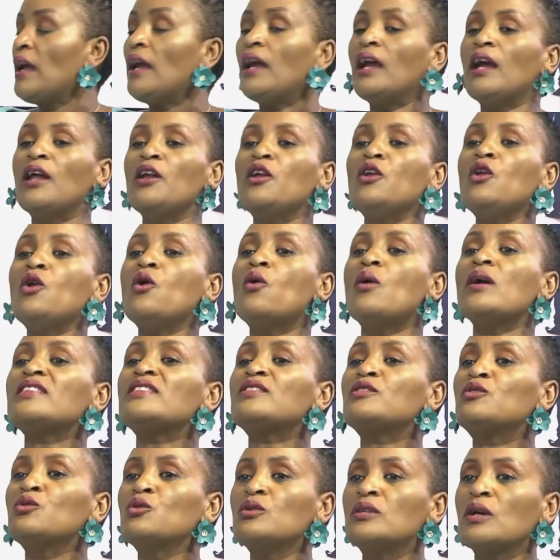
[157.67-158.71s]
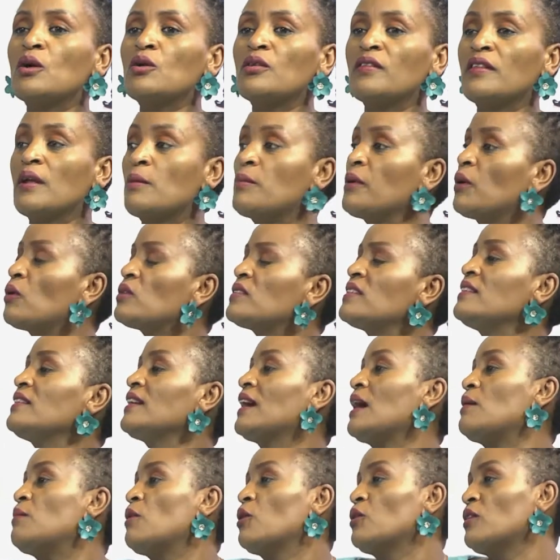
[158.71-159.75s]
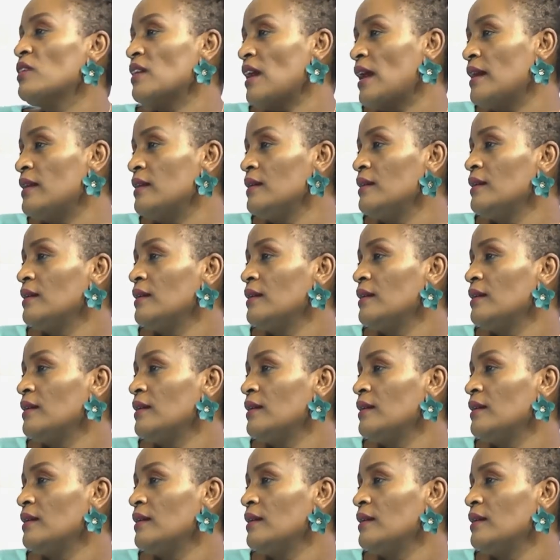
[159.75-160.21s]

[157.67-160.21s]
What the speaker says: and Noah stood out there, because he didn't come out running.